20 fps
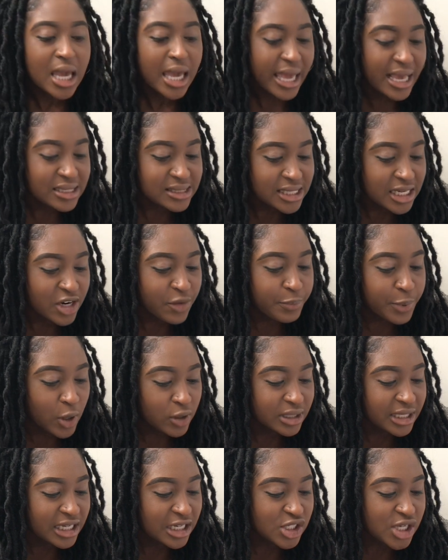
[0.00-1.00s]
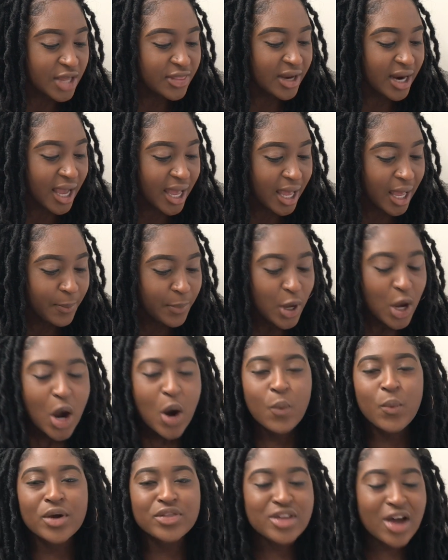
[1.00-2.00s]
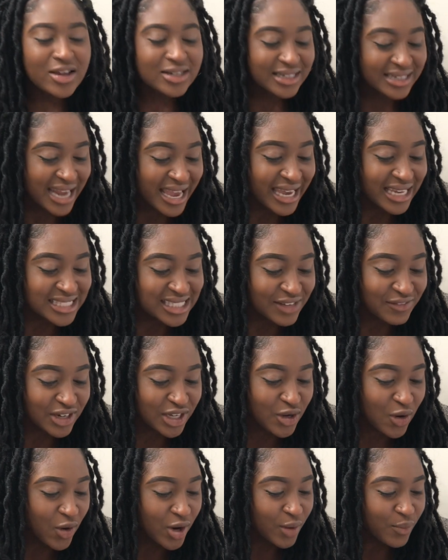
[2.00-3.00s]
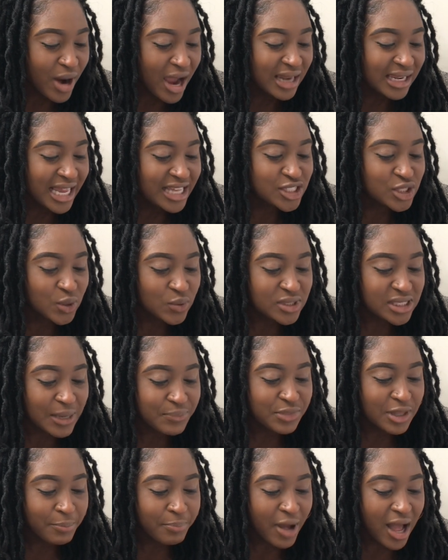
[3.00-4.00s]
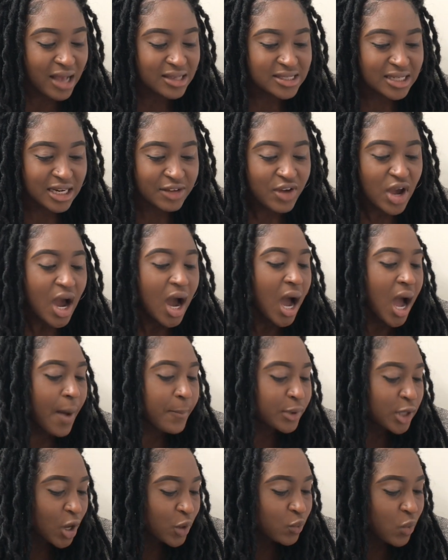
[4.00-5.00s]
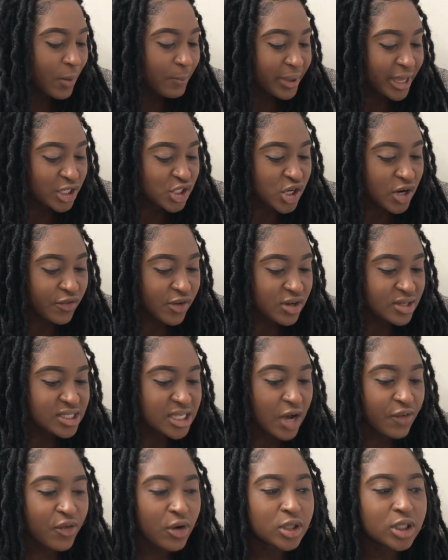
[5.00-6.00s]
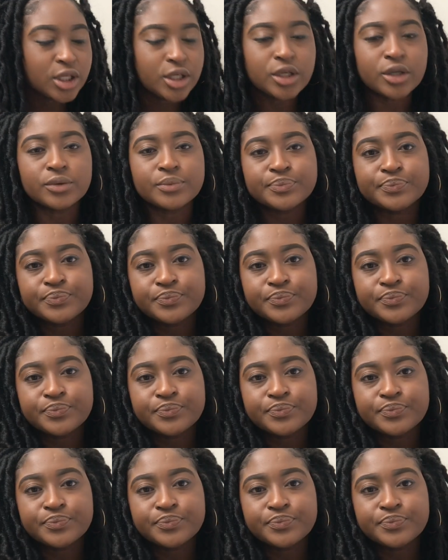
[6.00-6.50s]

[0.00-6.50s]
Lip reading: instead of building each other up. With all the negativity going around, let's do something positive. Upload one picture of yourself, only you.